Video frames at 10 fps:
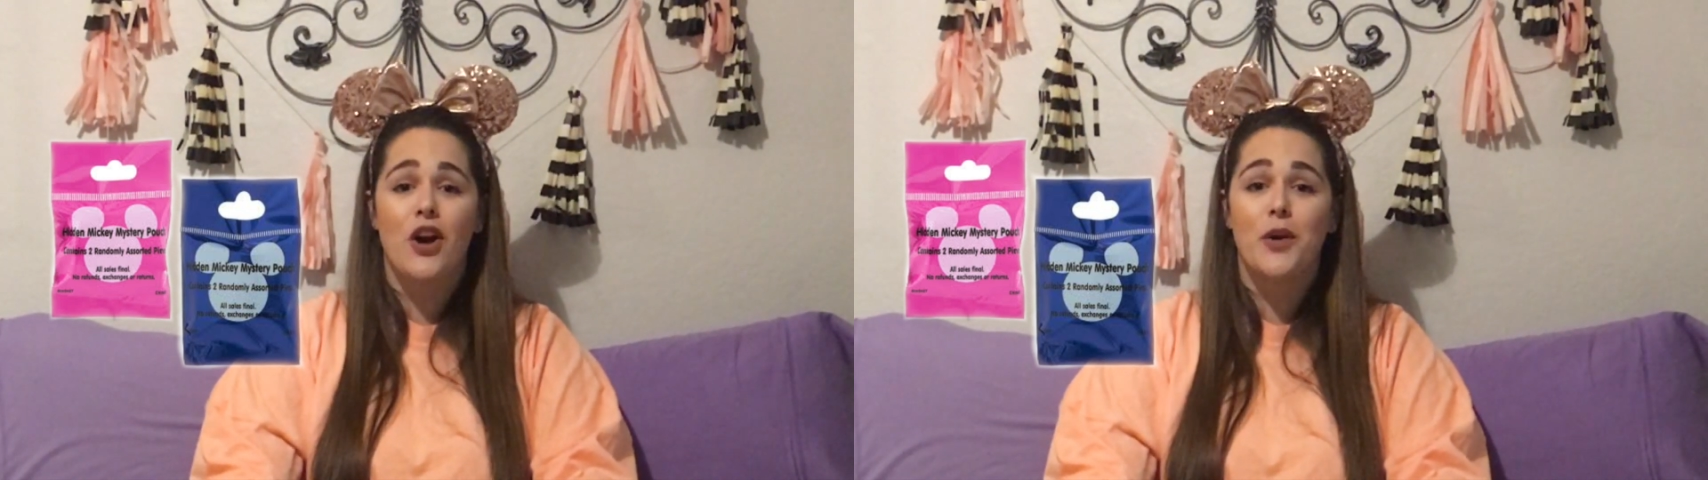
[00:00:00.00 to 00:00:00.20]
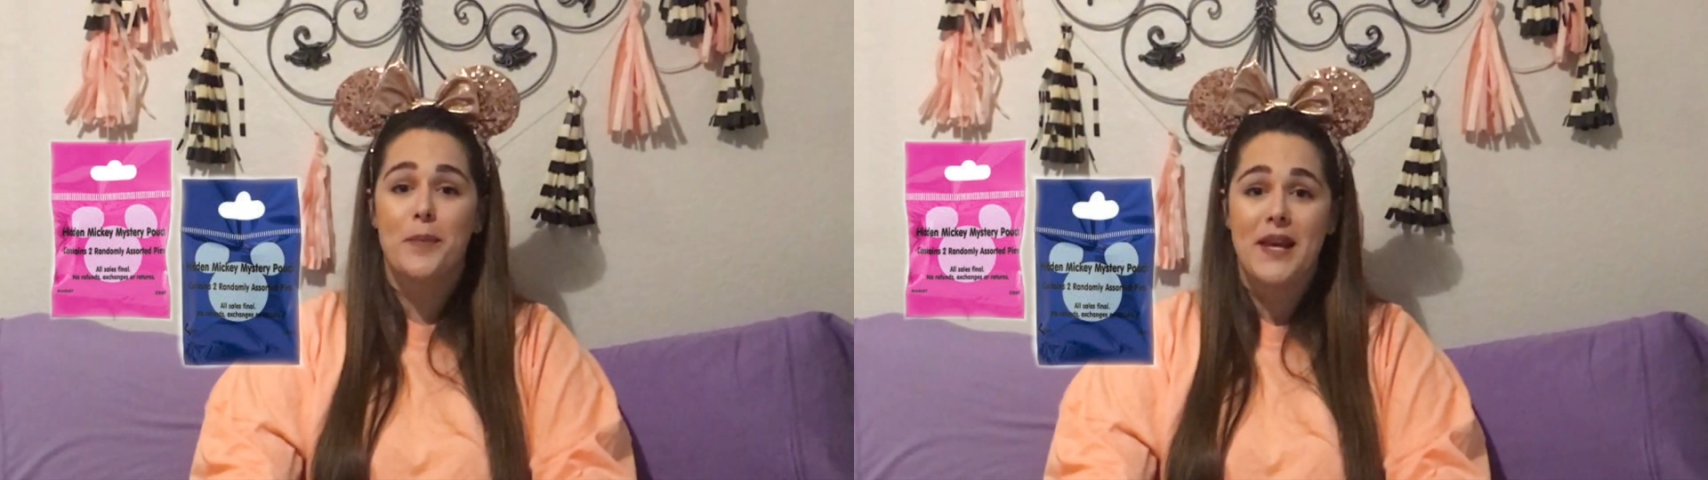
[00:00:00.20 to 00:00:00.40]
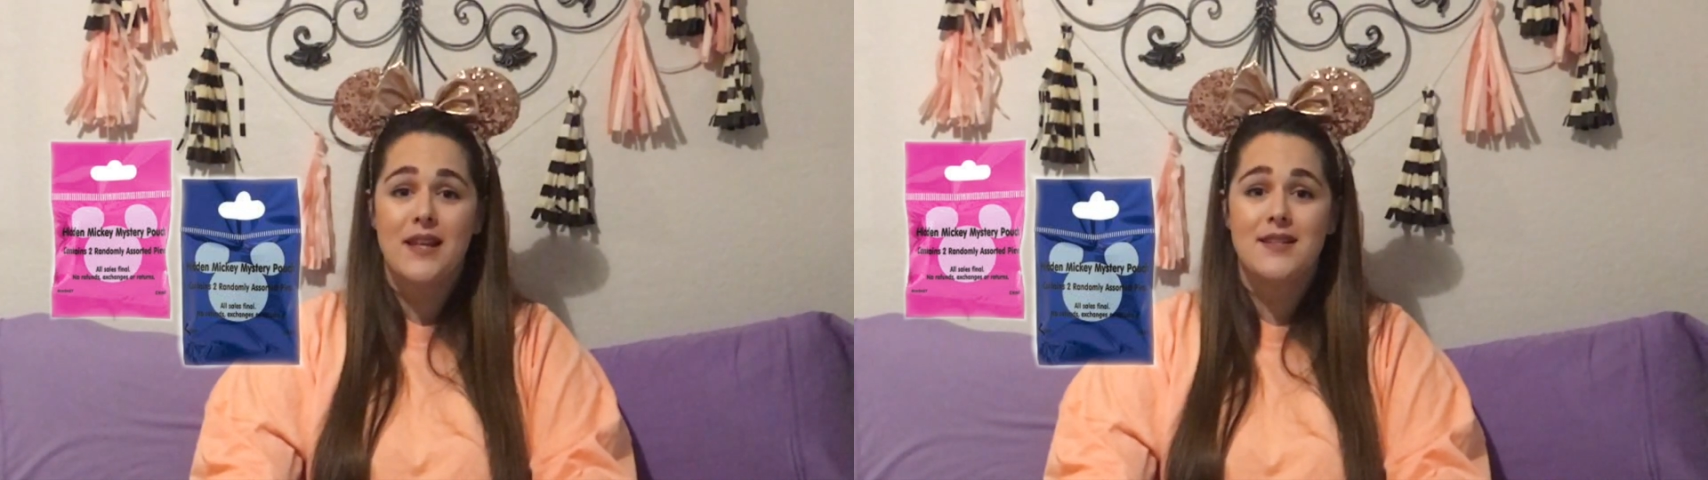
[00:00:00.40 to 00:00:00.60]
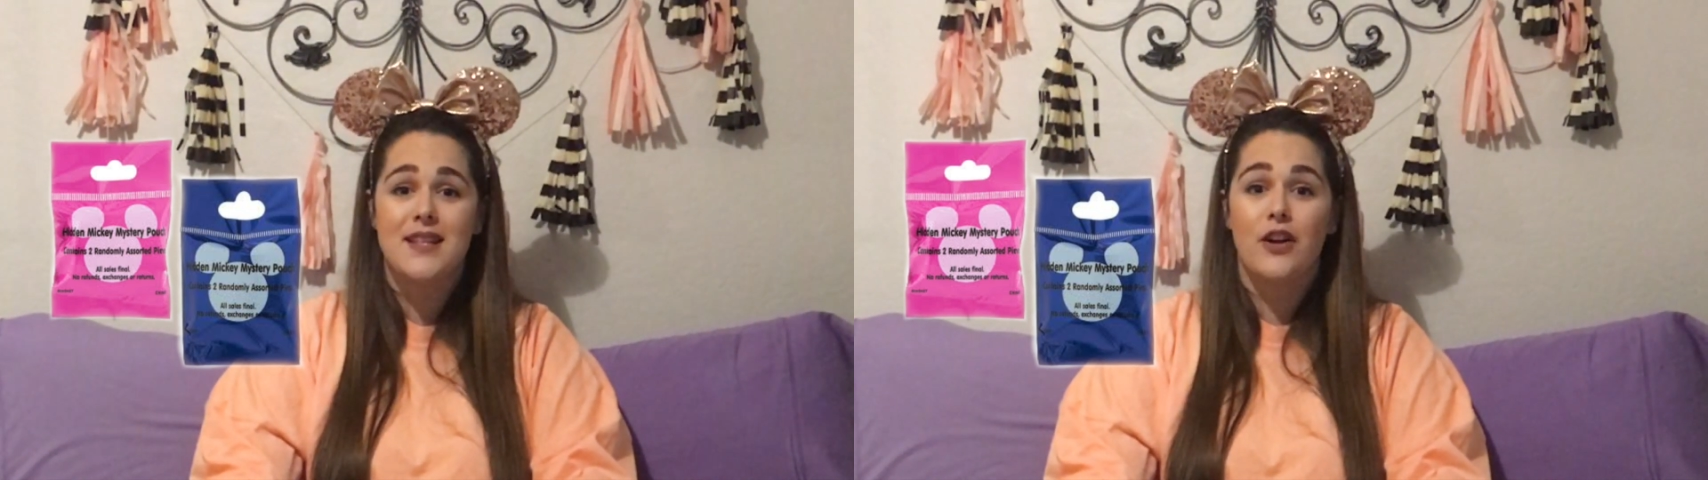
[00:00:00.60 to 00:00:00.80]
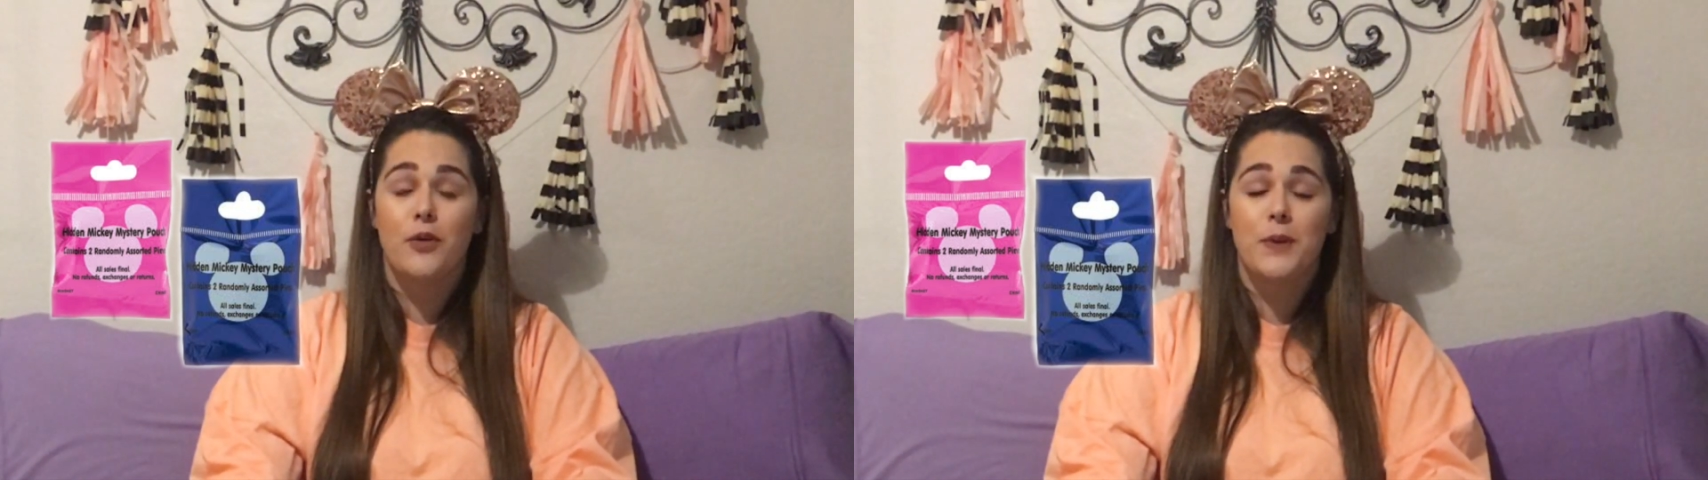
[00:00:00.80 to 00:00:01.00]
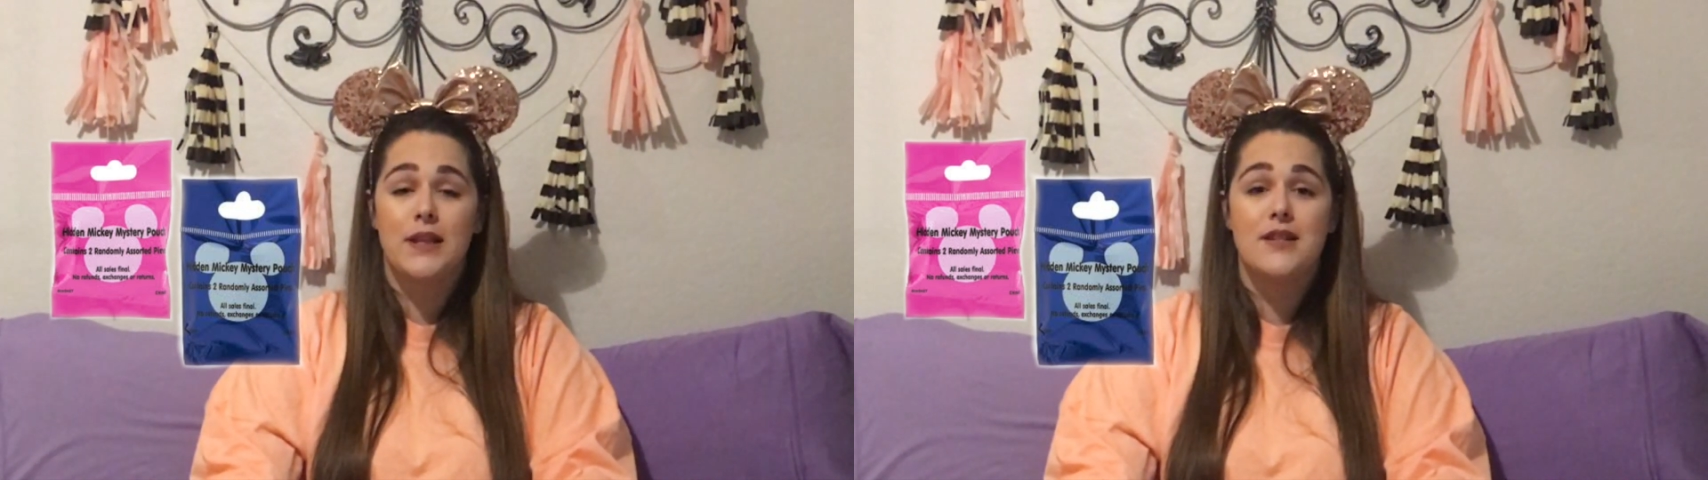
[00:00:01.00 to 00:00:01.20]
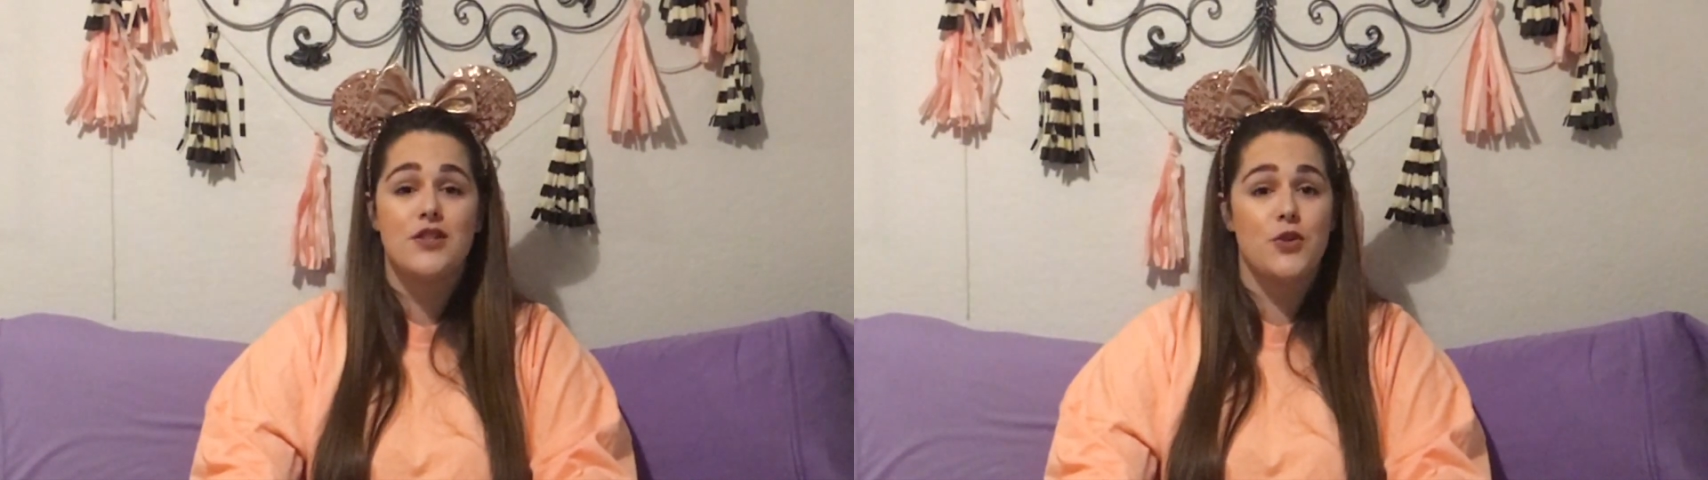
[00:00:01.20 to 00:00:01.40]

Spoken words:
are pins that are released